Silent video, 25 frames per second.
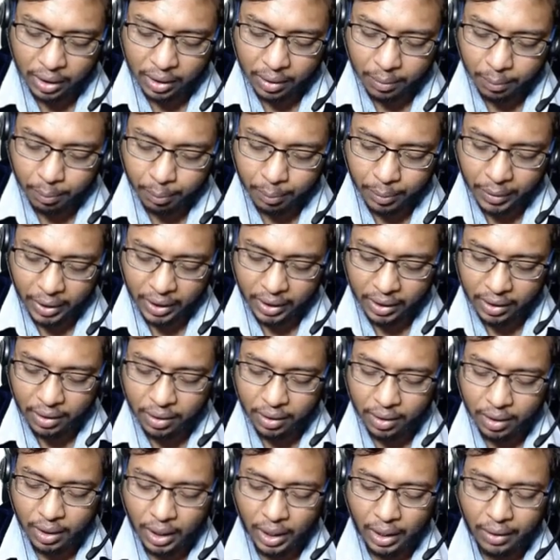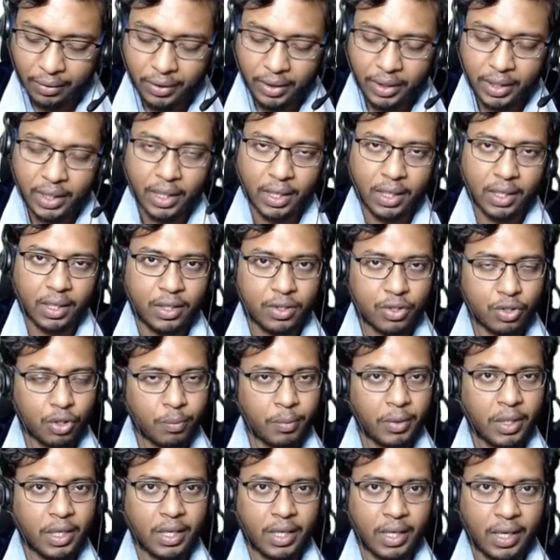P, I will take, it should be
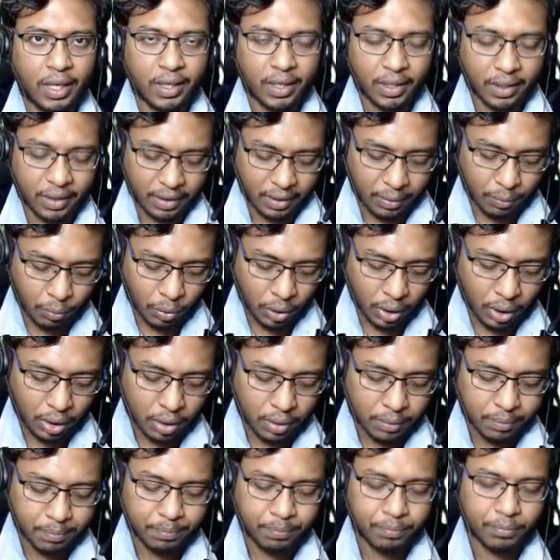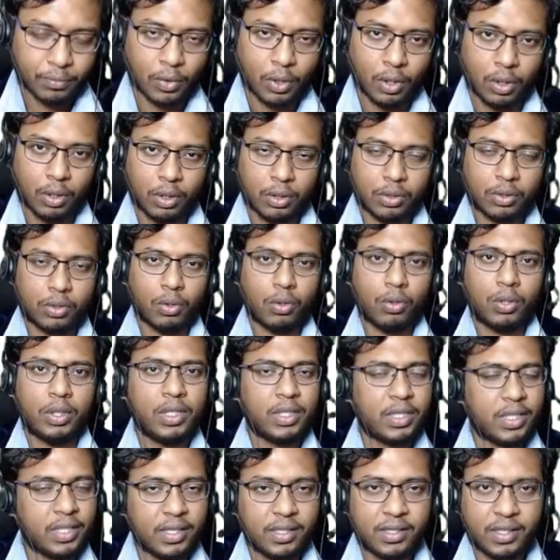greater than 1. So it
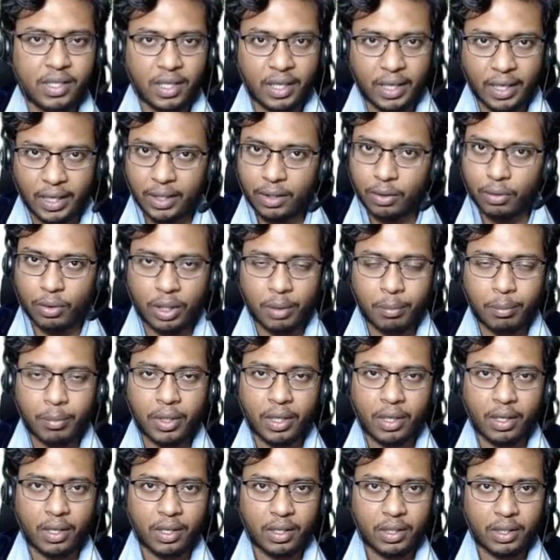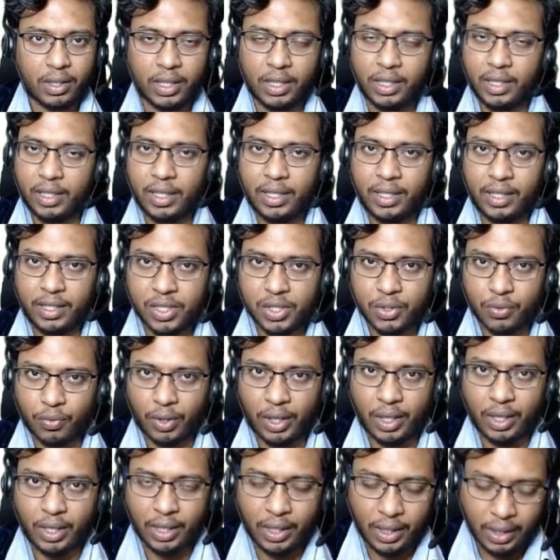is a negative number. Till there it is fine,
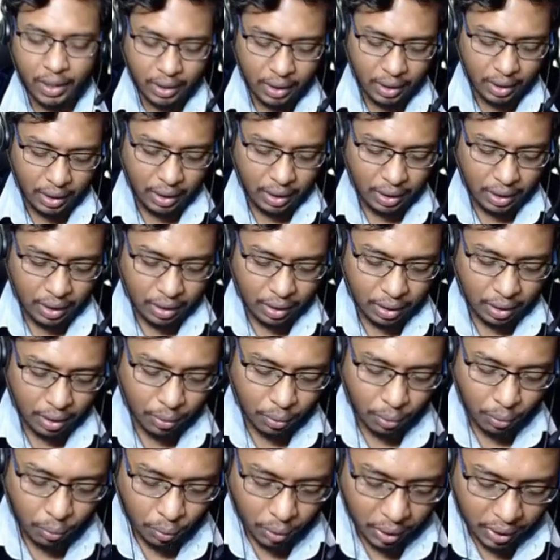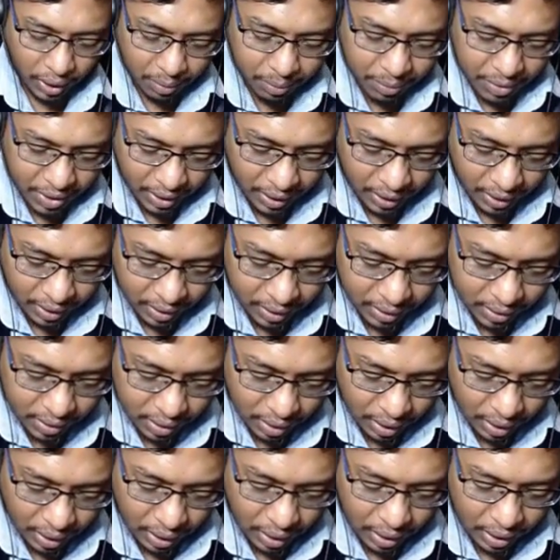right? Now what I am saying is,
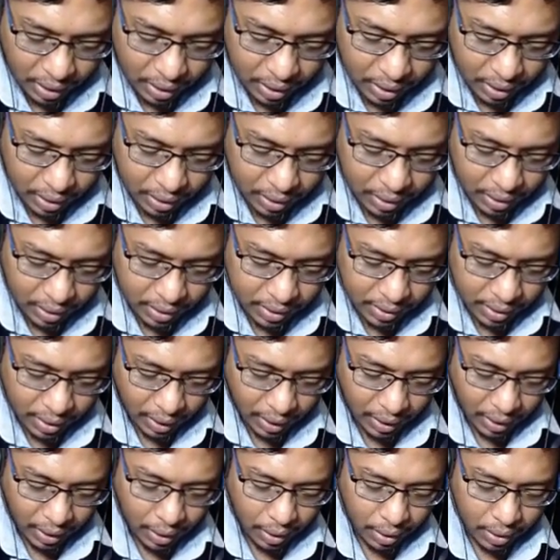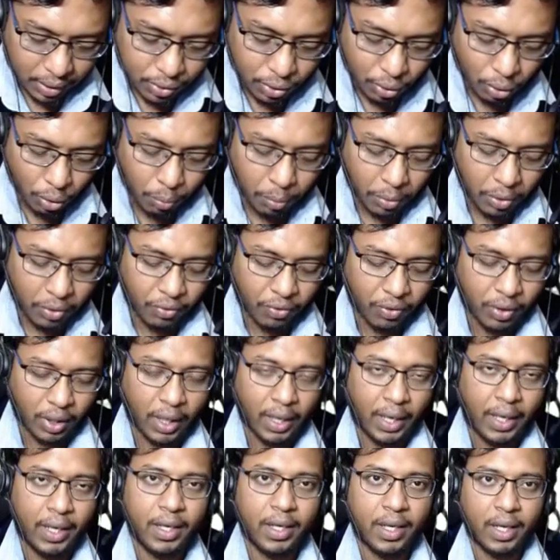this line, slope of
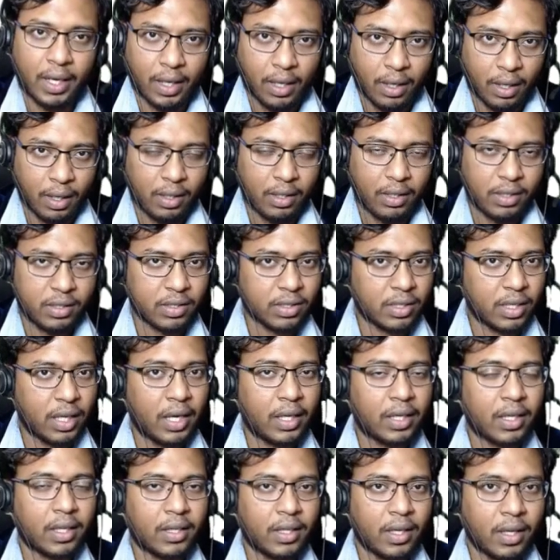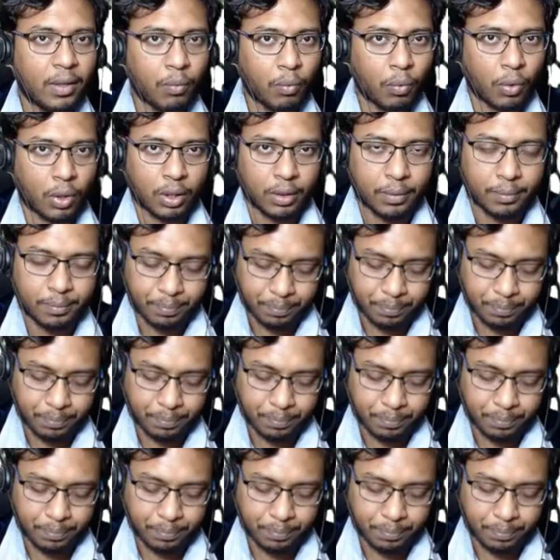line L is greater than 1.